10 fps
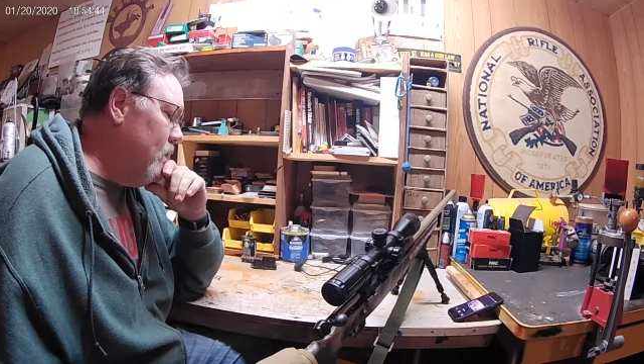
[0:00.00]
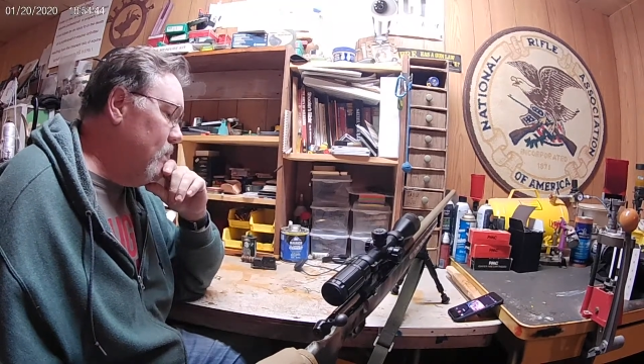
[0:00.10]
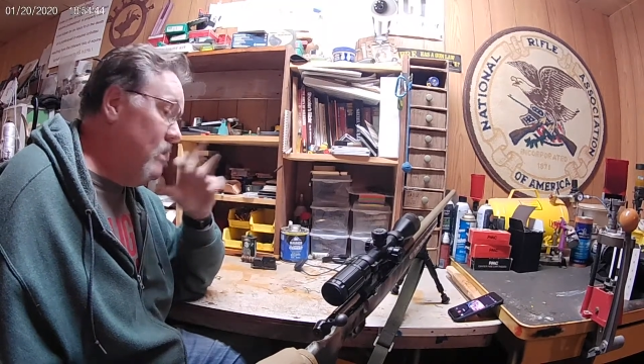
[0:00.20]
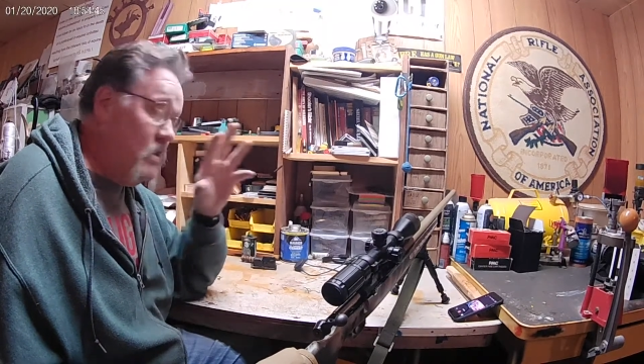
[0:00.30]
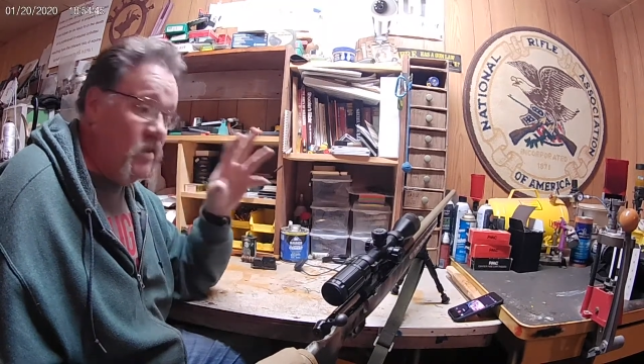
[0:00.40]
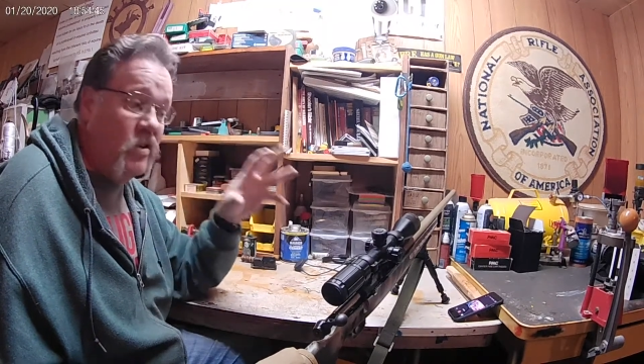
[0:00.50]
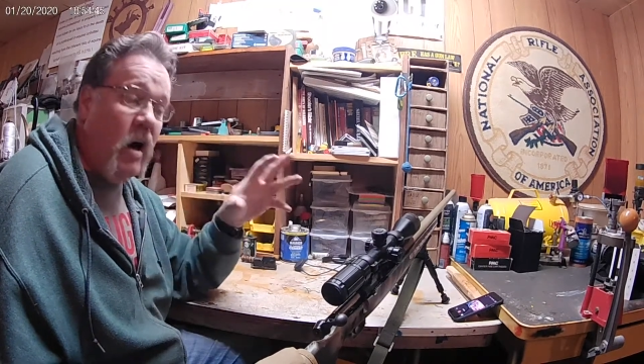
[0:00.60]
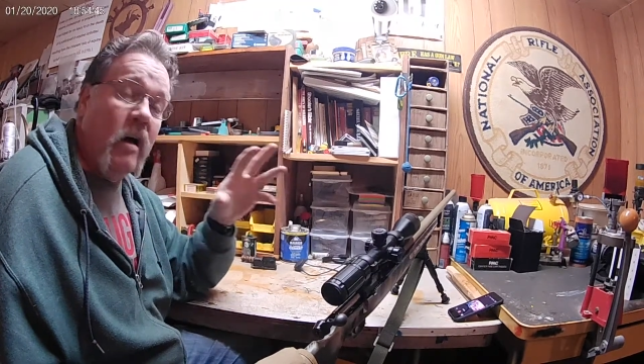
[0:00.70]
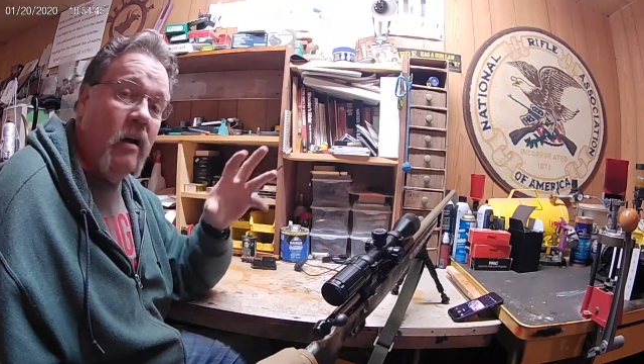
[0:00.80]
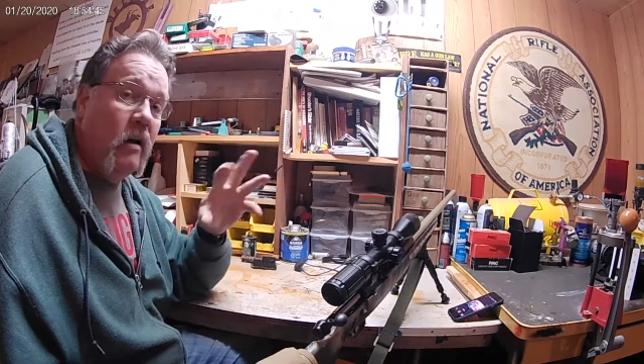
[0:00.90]
This is
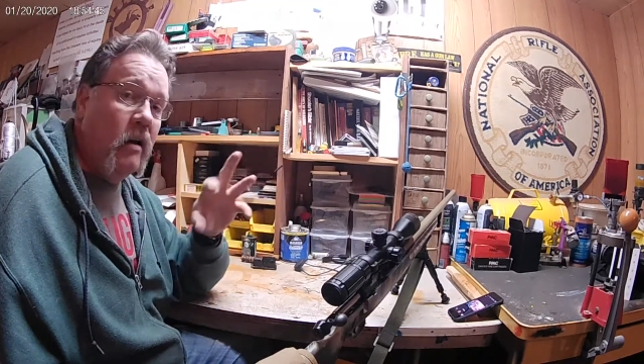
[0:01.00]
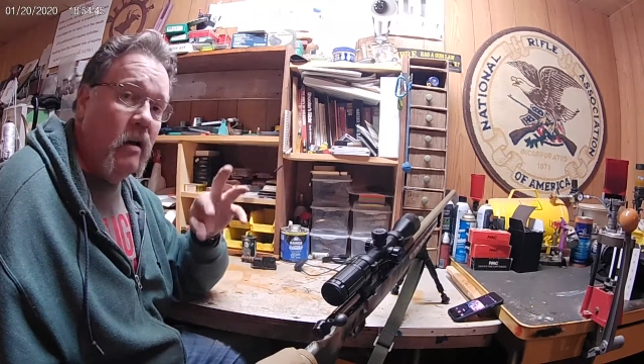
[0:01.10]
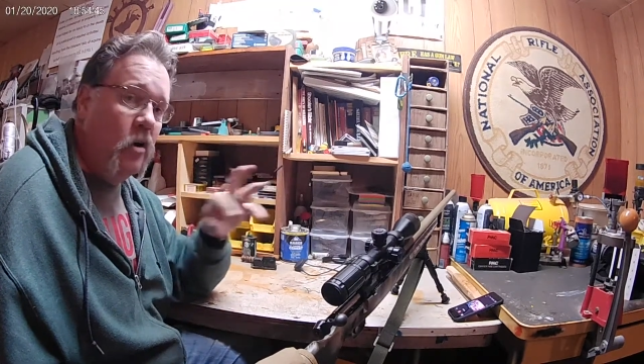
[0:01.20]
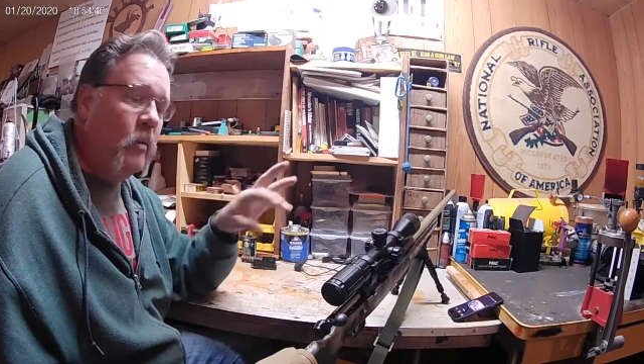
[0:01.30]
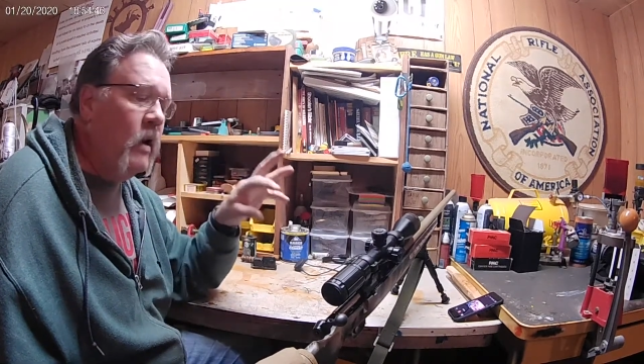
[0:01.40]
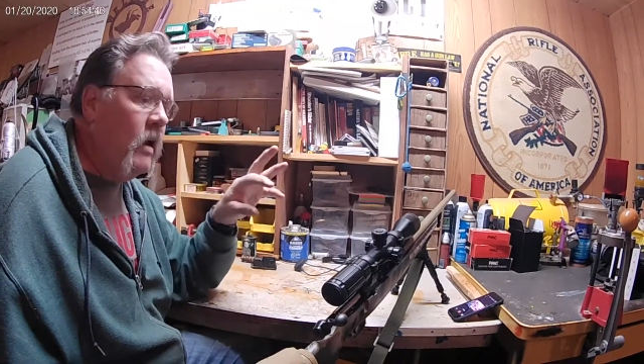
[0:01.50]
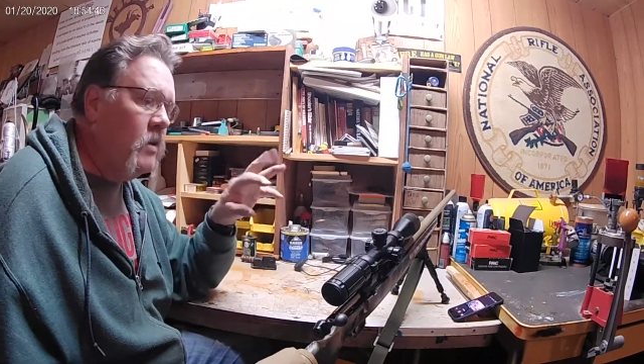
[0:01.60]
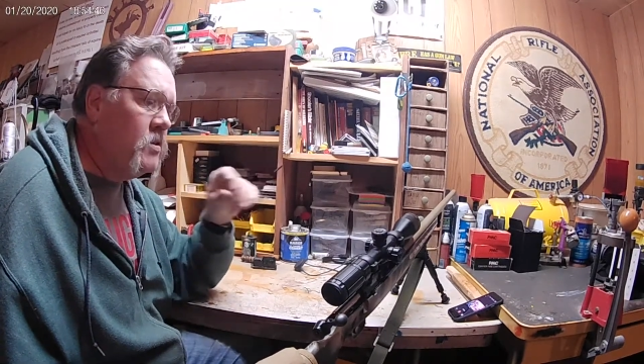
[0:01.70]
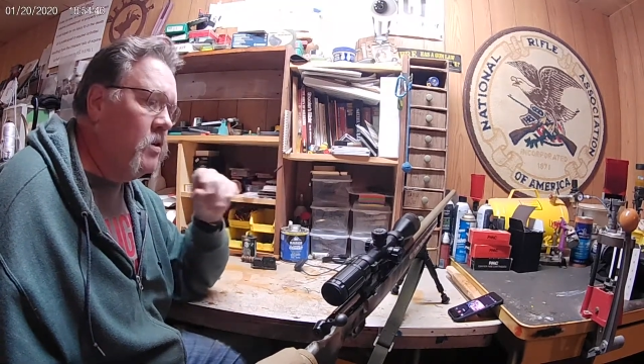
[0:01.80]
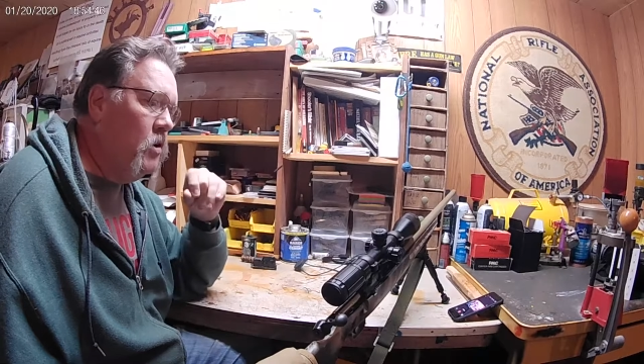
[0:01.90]
not an
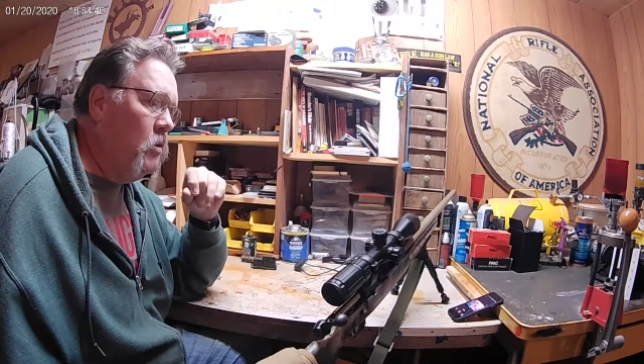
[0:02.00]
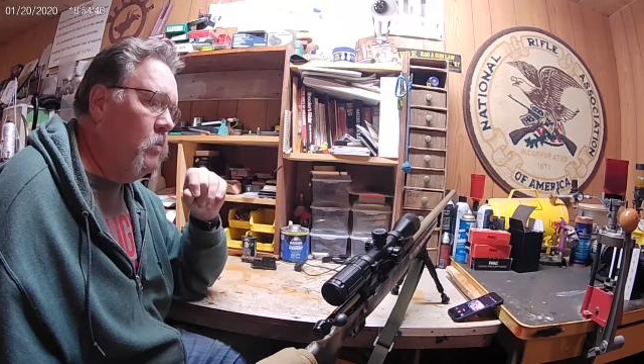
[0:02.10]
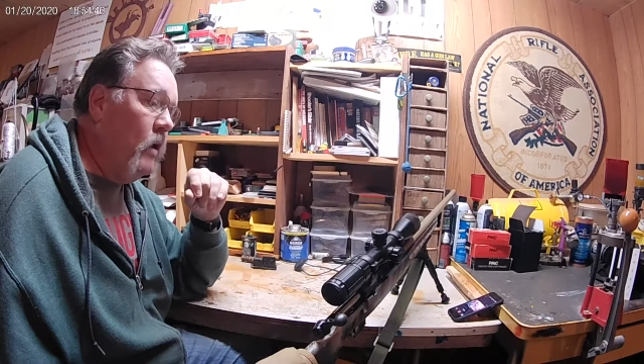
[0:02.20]
illuminated scope.